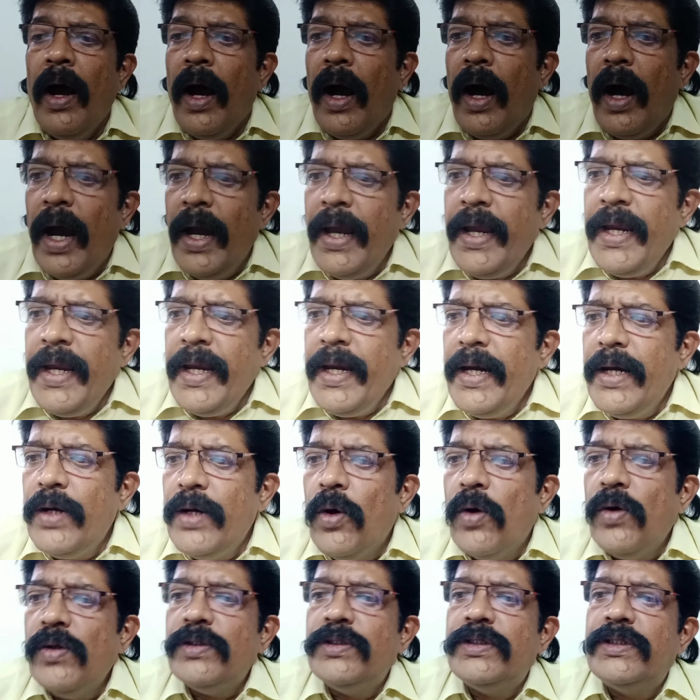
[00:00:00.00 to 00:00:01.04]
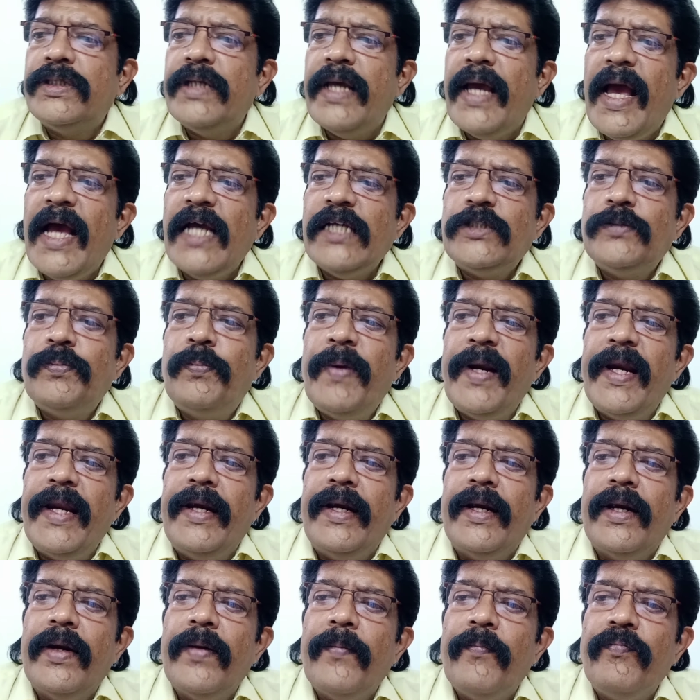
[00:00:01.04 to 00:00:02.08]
High dose aspirin,